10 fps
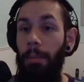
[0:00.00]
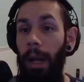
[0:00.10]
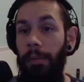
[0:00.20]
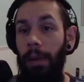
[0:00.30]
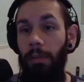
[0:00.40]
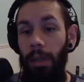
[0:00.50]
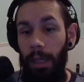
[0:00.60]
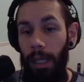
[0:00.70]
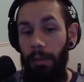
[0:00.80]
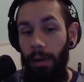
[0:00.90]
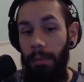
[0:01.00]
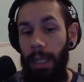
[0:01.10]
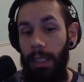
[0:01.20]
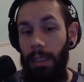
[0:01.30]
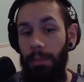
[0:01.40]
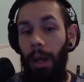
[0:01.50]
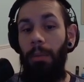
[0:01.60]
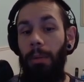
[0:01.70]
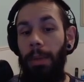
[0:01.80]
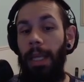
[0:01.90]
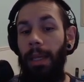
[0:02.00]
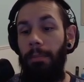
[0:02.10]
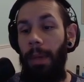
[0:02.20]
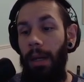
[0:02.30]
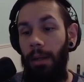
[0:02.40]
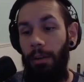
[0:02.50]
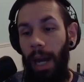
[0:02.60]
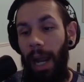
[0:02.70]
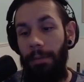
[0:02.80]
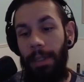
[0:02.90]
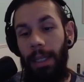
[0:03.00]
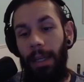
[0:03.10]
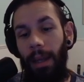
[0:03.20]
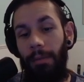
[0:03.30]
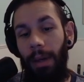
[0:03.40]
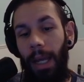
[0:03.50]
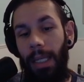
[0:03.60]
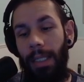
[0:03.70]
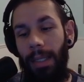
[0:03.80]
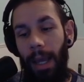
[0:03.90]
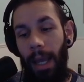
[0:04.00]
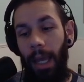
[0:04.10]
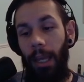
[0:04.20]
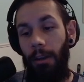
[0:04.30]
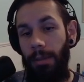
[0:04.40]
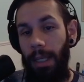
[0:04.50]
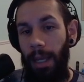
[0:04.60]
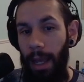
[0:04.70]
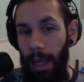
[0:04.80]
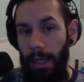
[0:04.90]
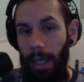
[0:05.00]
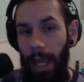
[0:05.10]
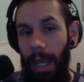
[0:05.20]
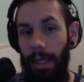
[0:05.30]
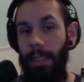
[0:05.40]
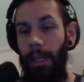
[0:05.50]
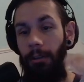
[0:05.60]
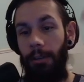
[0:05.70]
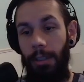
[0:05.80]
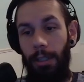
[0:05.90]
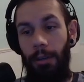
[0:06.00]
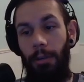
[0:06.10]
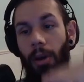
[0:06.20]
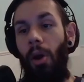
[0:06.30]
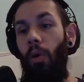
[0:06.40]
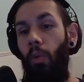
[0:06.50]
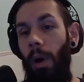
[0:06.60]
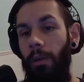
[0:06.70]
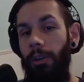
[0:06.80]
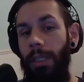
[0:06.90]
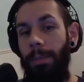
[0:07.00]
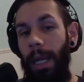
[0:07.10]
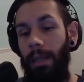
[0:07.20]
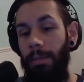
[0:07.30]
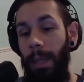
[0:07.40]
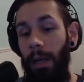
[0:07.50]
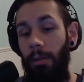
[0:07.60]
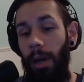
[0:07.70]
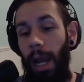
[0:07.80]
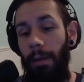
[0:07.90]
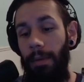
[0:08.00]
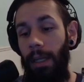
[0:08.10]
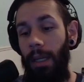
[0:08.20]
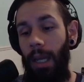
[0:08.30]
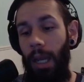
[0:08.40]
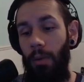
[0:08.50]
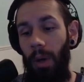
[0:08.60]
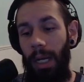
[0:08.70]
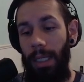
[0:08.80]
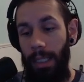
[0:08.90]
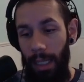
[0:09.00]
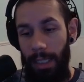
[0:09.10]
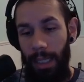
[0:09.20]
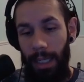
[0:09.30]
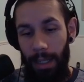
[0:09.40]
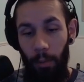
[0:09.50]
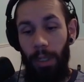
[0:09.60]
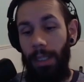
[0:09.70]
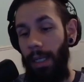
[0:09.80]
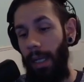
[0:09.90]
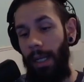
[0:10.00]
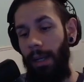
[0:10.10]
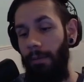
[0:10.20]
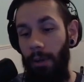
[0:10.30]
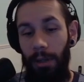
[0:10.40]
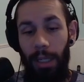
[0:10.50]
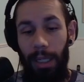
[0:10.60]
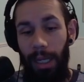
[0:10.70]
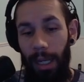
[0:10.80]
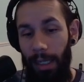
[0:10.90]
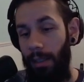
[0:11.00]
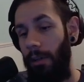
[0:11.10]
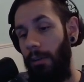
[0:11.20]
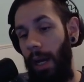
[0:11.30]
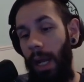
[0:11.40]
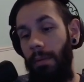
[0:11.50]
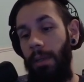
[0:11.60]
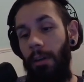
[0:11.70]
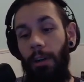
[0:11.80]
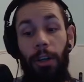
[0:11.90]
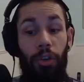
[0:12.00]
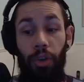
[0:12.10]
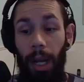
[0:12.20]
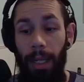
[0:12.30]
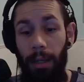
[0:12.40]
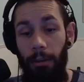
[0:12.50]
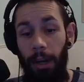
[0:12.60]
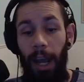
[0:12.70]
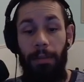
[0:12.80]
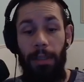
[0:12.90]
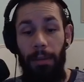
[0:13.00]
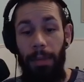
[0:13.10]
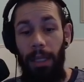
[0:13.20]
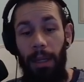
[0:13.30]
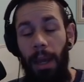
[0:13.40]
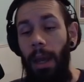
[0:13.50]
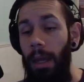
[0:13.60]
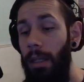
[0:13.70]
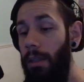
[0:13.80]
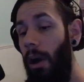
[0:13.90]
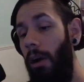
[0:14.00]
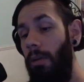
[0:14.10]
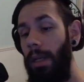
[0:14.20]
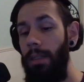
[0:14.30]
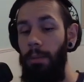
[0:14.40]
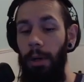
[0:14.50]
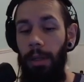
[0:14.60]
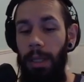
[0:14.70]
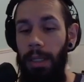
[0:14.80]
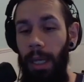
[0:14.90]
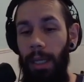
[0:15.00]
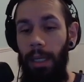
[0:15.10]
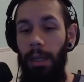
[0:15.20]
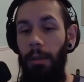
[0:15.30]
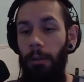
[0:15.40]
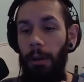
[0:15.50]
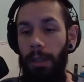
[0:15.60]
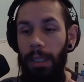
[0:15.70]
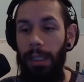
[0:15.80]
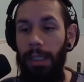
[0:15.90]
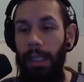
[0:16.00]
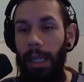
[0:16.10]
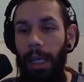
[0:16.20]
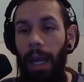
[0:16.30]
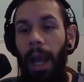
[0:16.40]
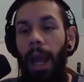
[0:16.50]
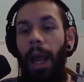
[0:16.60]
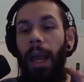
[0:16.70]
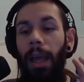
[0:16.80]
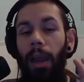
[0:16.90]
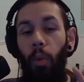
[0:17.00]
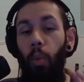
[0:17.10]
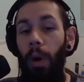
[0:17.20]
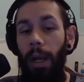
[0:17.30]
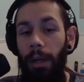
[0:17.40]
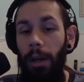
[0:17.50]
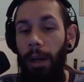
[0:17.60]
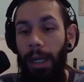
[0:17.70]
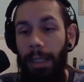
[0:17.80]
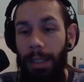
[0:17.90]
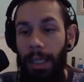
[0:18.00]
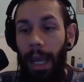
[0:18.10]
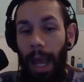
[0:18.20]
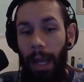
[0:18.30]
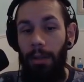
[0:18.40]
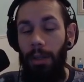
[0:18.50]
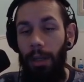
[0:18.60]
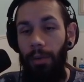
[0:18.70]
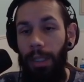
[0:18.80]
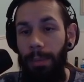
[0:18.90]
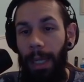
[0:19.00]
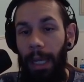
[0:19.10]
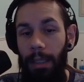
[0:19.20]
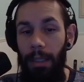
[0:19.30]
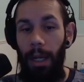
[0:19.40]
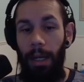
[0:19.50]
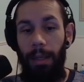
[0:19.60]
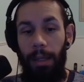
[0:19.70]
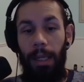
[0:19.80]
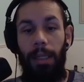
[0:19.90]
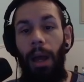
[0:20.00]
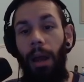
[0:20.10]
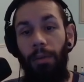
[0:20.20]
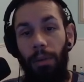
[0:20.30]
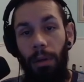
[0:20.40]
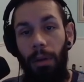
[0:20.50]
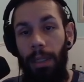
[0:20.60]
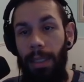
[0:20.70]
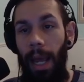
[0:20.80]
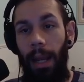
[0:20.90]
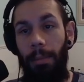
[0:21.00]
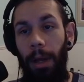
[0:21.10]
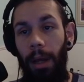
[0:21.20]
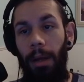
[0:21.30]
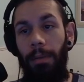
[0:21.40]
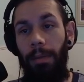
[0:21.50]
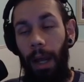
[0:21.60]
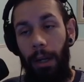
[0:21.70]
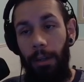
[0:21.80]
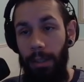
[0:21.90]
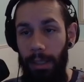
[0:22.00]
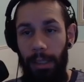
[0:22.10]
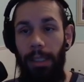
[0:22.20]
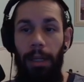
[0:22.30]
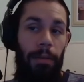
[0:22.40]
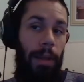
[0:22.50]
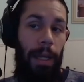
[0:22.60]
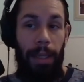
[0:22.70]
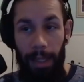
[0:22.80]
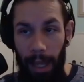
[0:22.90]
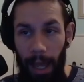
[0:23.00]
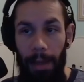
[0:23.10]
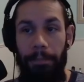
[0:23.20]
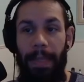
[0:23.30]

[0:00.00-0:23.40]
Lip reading: My favorite thing from this is probably the meta crafting advice. It goes ahead and tells you what respects meta crafting and what doesn't. Once again, if you're getting into crafting or you're trying to craft something, it's always worth taking a look to see what currency actually respects, like the cannot roll attack modifiers and stuff like that.